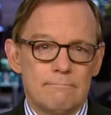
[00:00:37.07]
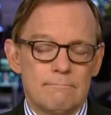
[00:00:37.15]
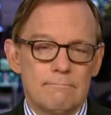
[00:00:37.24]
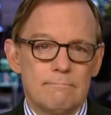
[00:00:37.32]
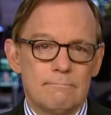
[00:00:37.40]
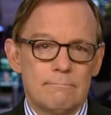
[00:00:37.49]

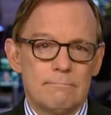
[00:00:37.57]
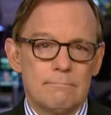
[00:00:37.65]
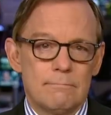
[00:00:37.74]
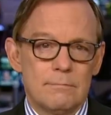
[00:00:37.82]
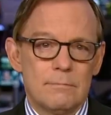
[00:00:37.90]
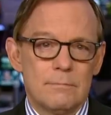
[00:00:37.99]

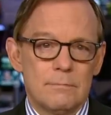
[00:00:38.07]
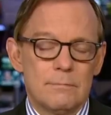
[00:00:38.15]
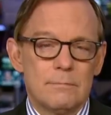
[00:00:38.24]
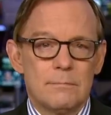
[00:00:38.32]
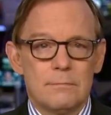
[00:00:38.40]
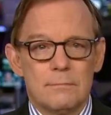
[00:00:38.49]

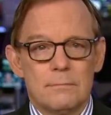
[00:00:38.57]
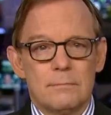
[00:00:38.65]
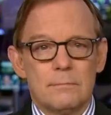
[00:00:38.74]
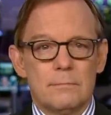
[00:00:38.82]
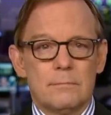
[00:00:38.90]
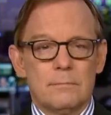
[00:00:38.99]

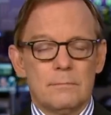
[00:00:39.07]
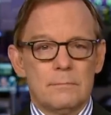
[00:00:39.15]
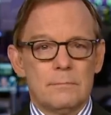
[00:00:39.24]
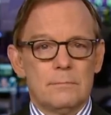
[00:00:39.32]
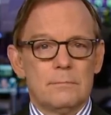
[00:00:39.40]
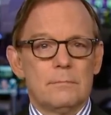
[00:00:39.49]

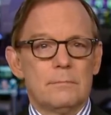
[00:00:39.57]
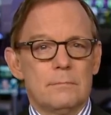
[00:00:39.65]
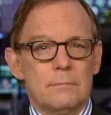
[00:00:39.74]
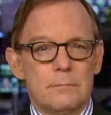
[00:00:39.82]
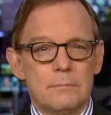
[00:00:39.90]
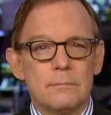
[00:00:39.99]

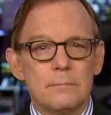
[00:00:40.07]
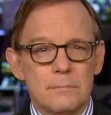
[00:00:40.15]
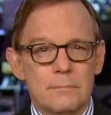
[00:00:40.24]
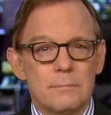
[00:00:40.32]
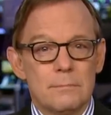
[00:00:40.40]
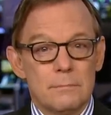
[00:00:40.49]

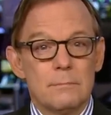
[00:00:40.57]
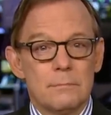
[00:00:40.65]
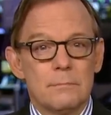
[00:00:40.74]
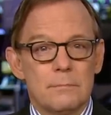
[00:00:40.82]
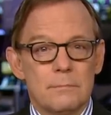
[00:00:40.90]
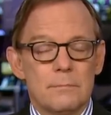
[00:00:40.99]

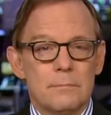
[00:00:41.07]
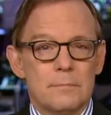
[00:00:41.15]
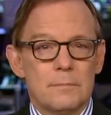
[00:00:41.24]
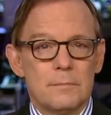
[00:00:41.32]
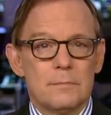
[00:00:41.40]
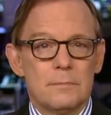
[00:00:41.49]

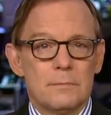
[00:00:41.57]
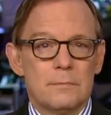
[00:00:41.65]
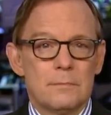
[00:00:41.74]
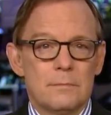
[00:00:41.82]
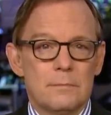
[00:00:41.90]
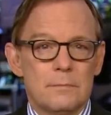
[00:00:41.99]

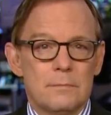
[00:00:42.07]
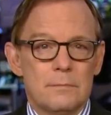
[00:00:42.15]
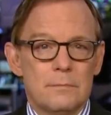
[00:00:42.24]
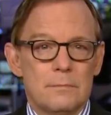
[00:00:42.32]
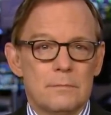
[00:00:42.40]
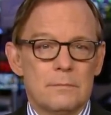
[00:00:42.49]

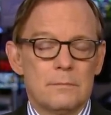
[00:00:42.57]
(not speaking)